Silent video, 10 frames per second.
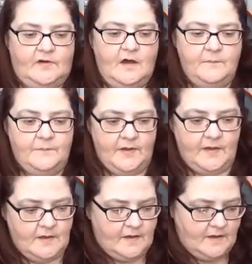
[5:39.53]
up
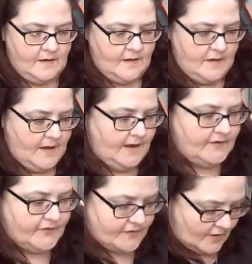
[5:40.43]
and
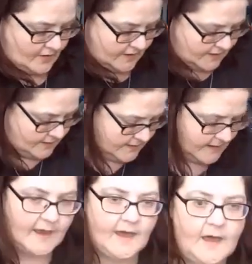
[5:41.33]
discard it,
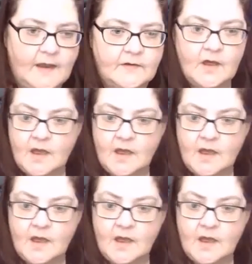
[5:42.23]
and